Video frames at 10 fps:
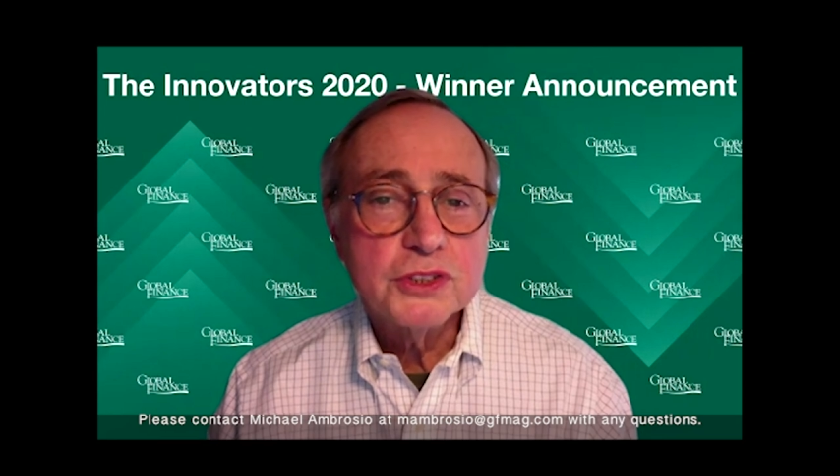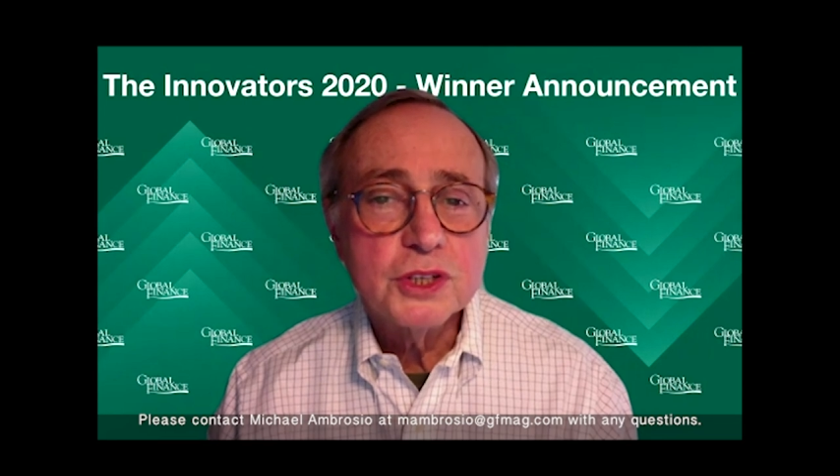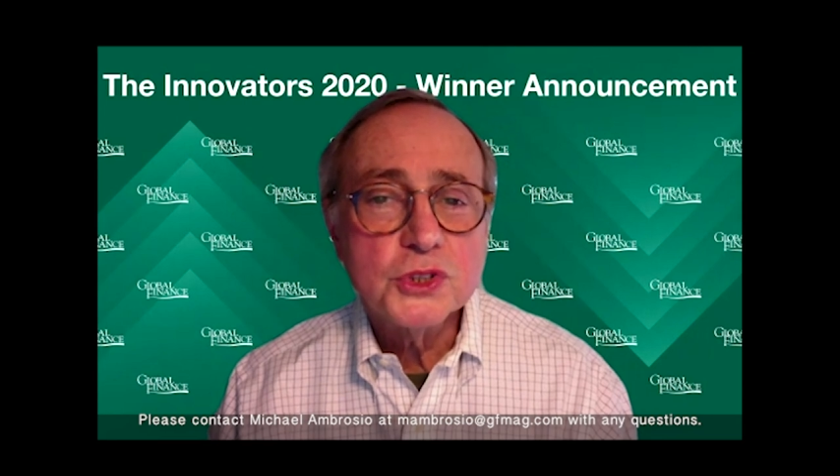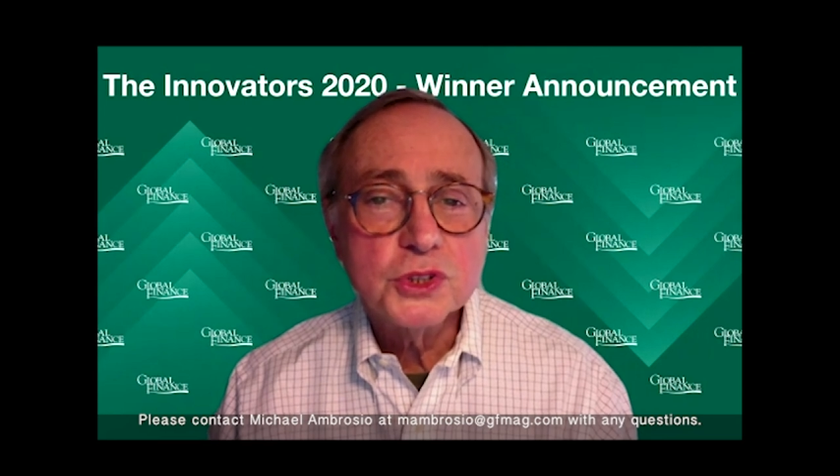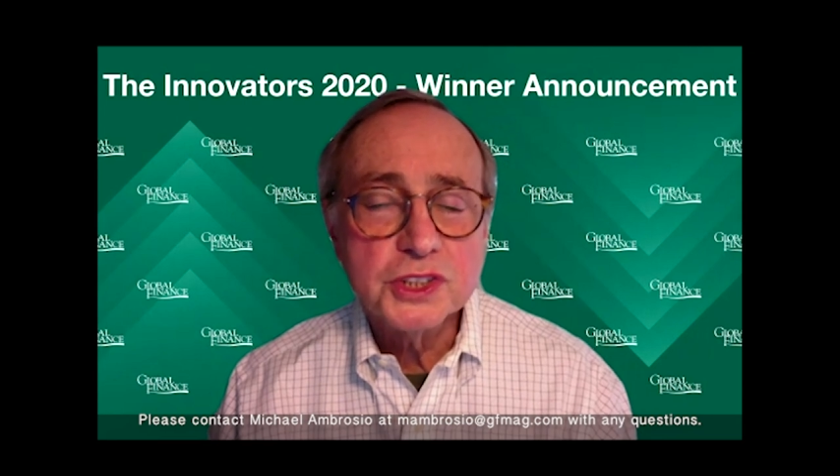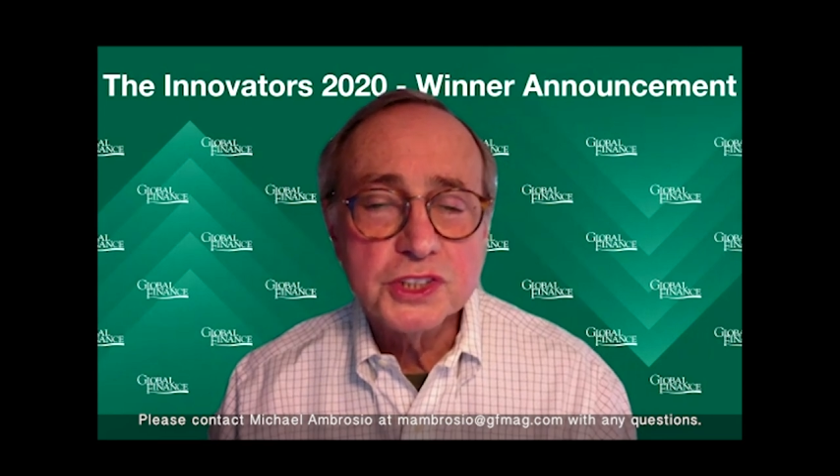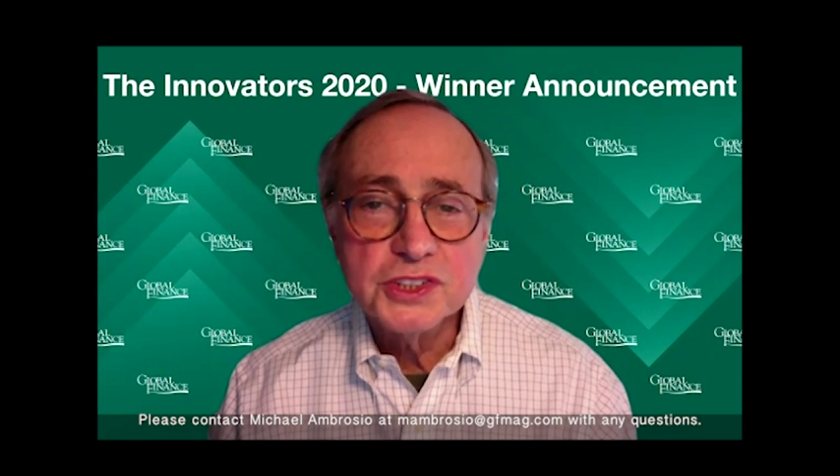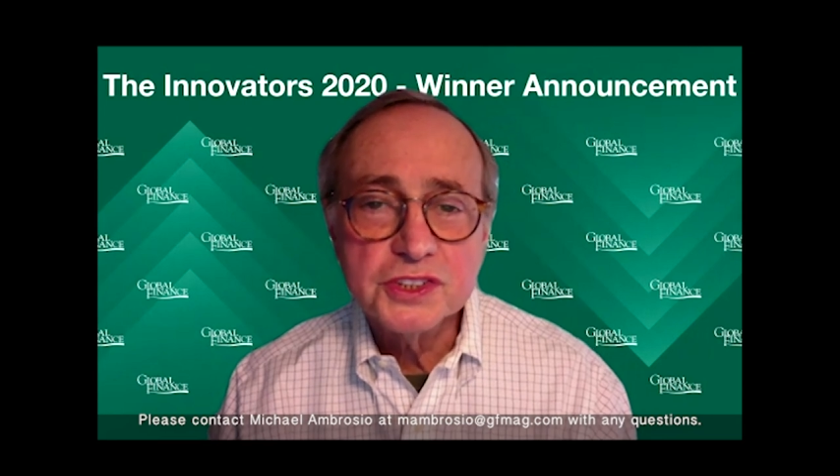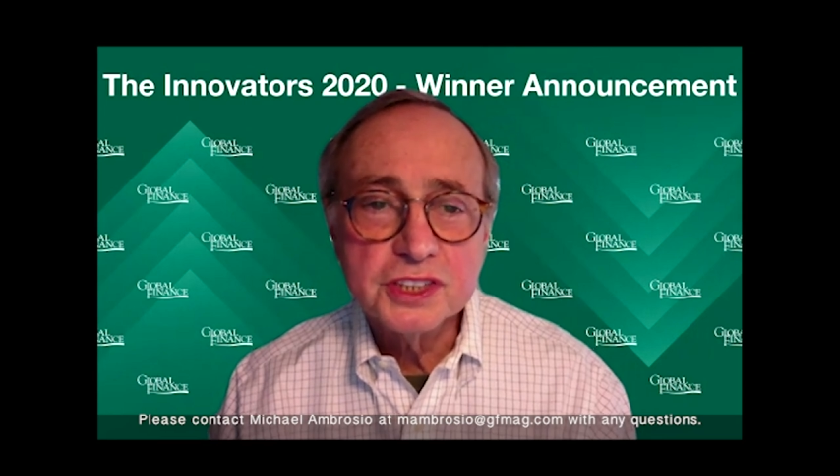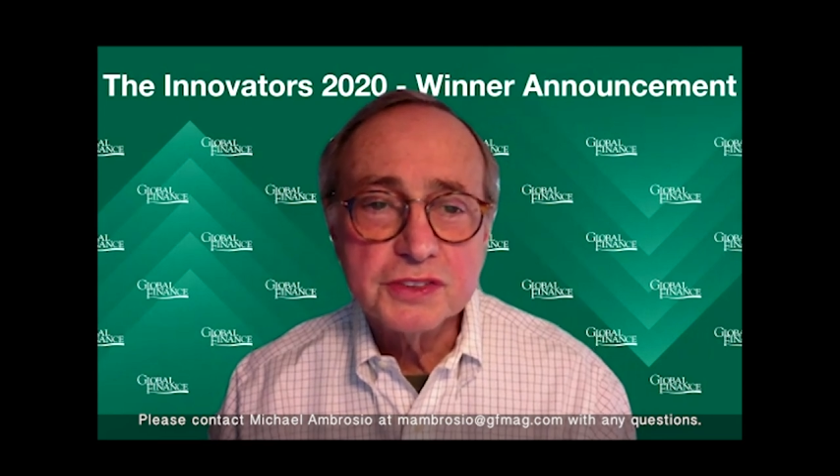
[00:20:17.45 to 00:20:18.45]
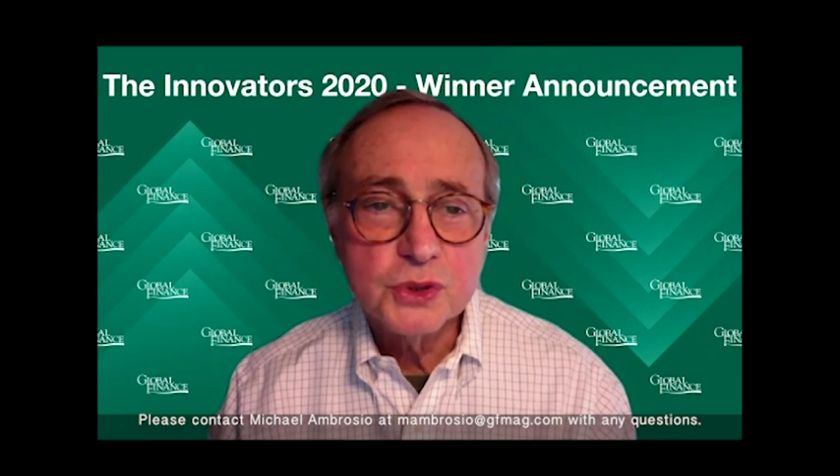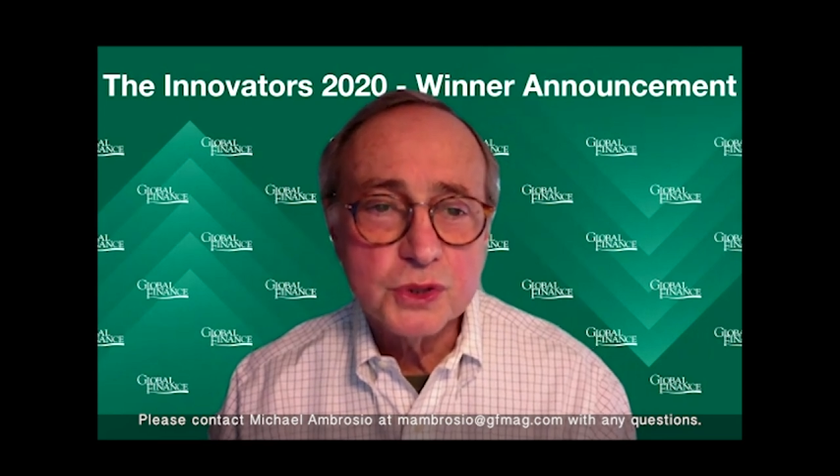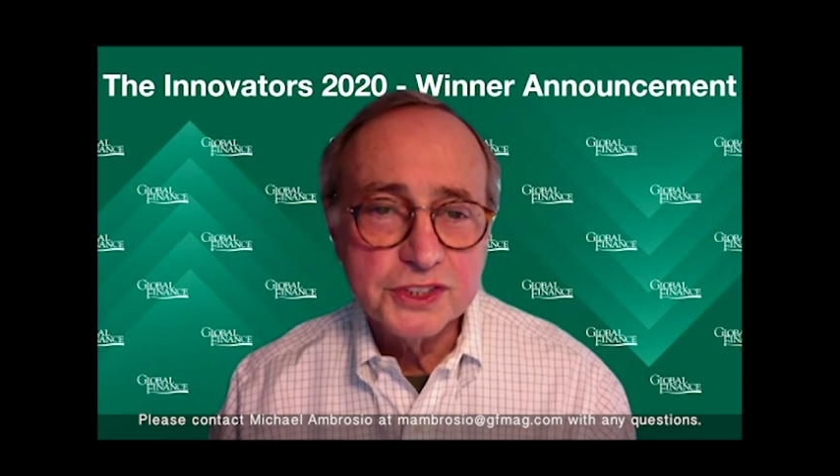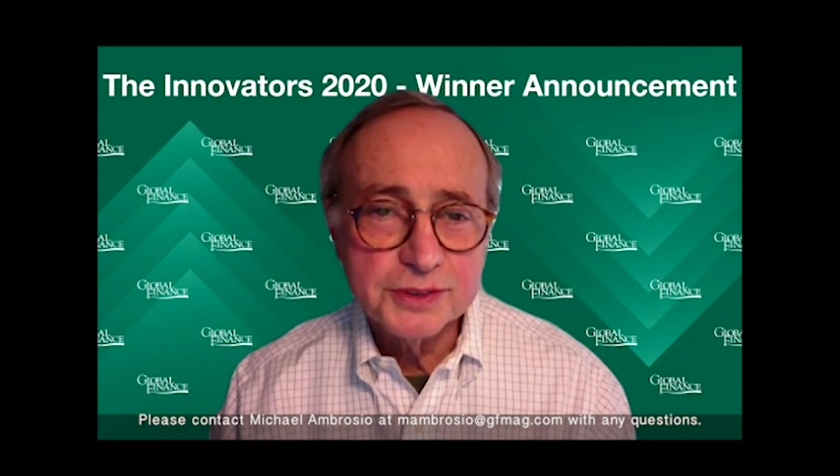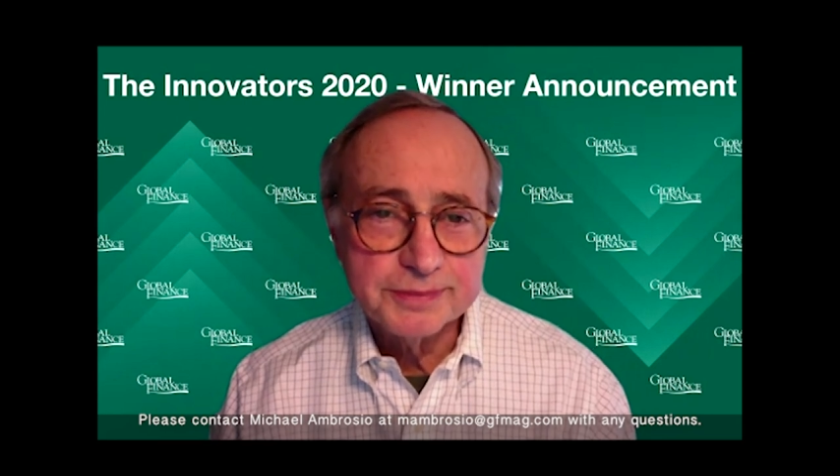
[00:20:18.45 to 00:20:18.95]
social distancing, of
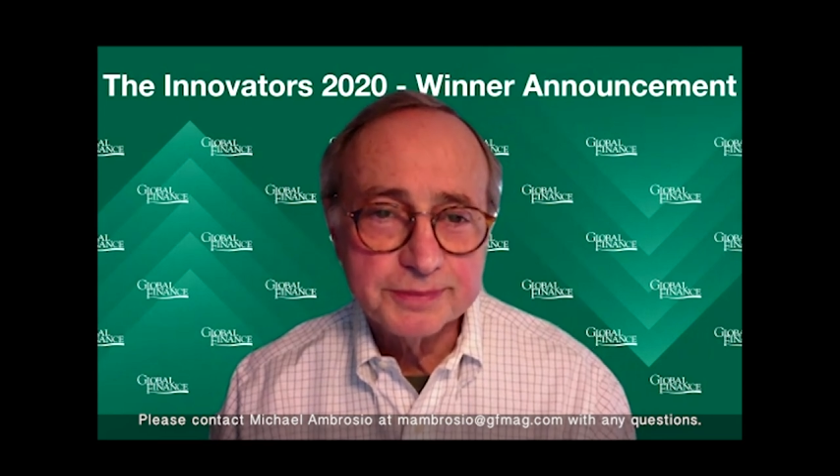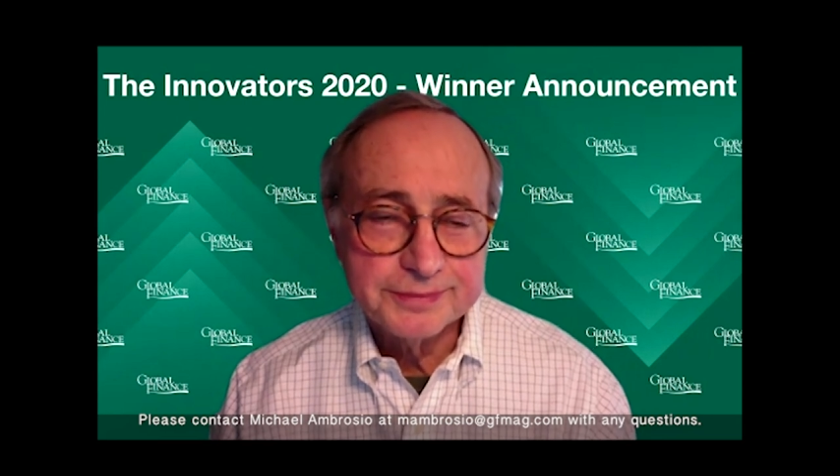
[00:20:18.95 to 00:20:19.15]
course.